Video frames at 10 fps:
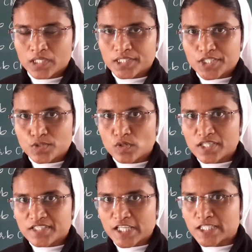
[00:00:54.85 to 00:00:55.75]
It is
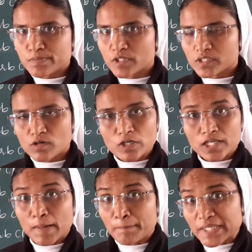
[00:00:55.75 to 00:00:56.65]
only sense but
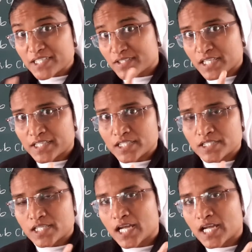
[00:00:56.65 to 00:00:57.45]
not complete sentence,